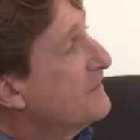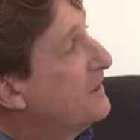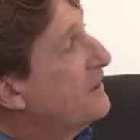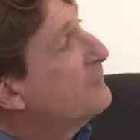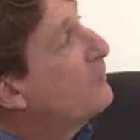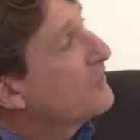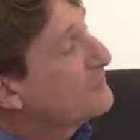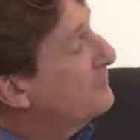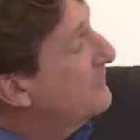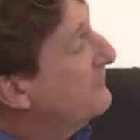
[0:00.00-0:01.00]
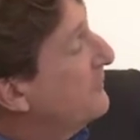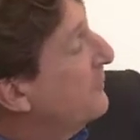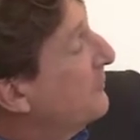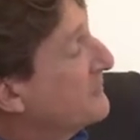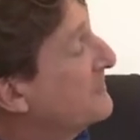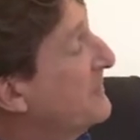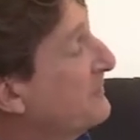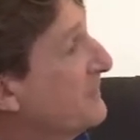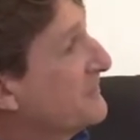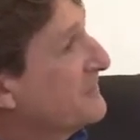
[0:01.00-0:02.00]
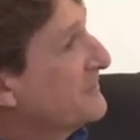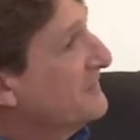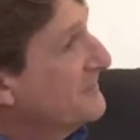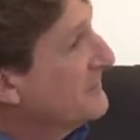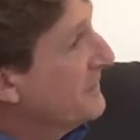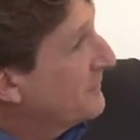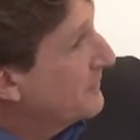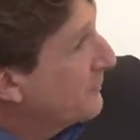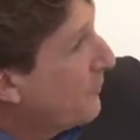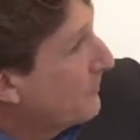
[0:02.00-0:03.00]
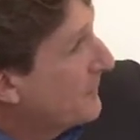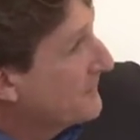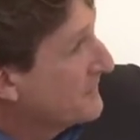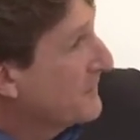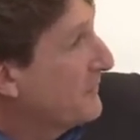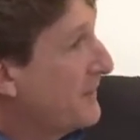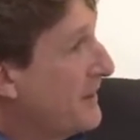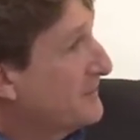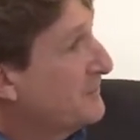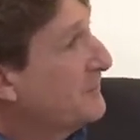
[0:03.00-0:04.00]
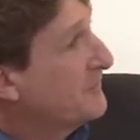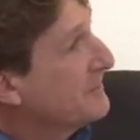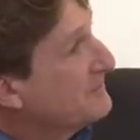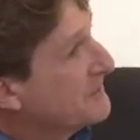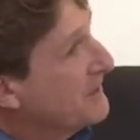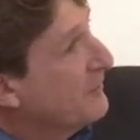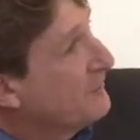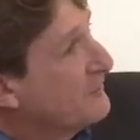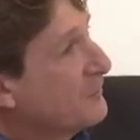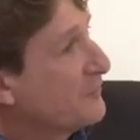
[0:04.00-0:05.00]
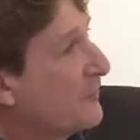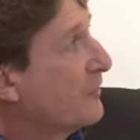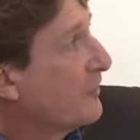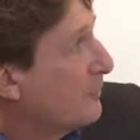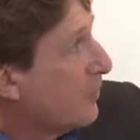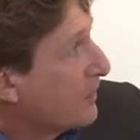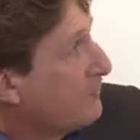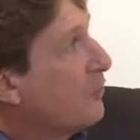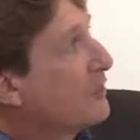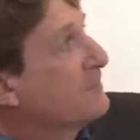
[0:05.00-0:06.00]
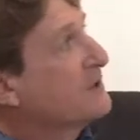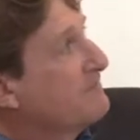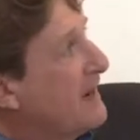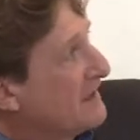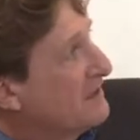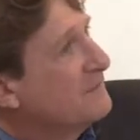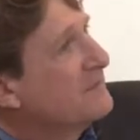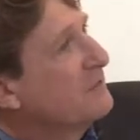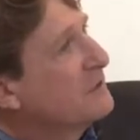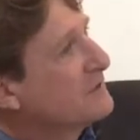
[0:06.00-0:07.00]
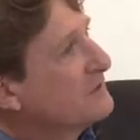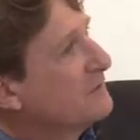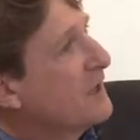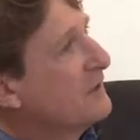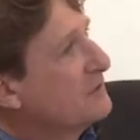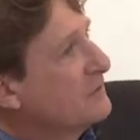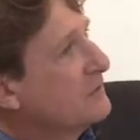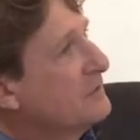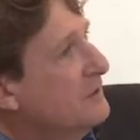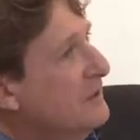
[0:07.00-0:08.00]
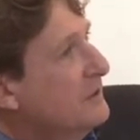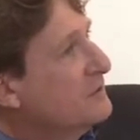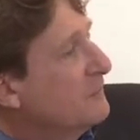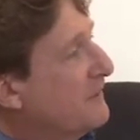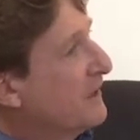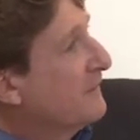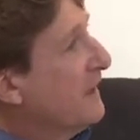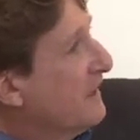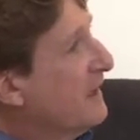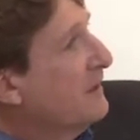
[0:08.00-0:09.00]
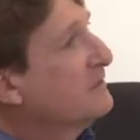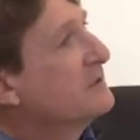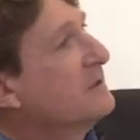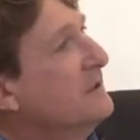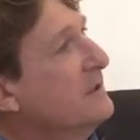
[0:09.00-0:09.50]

they didn't want to reveal the secret formulas, so he had to do it himself. And also the one-point perspective, he was trying to figure that out.